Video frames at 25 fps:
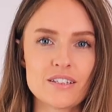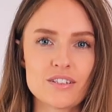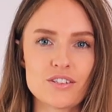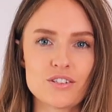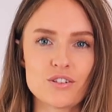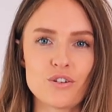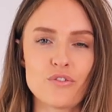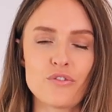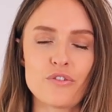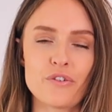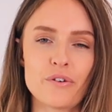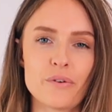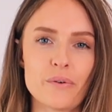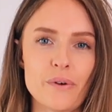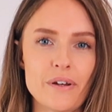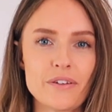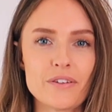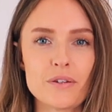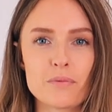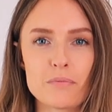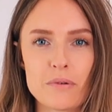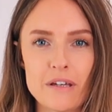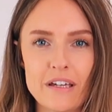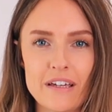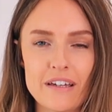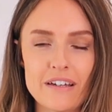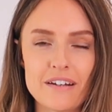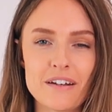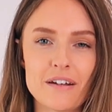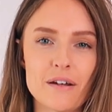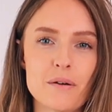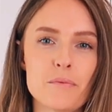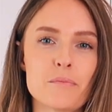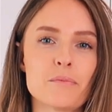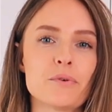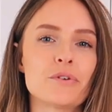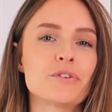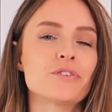So for recipe
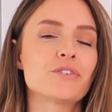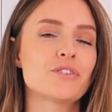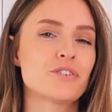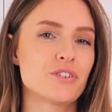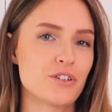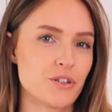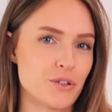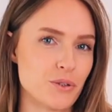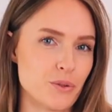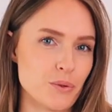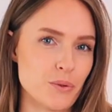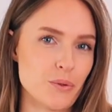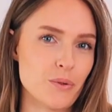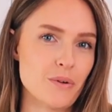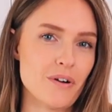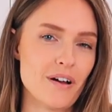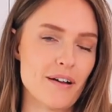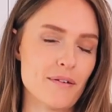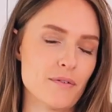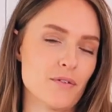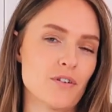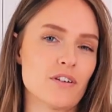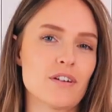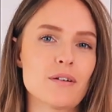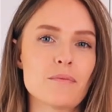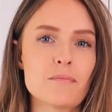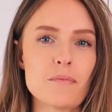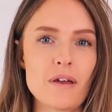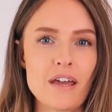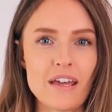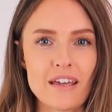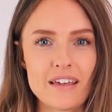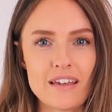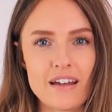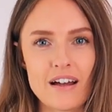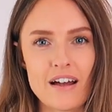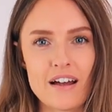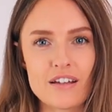number 2, I'm gonna
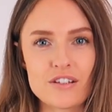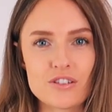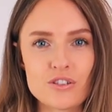make a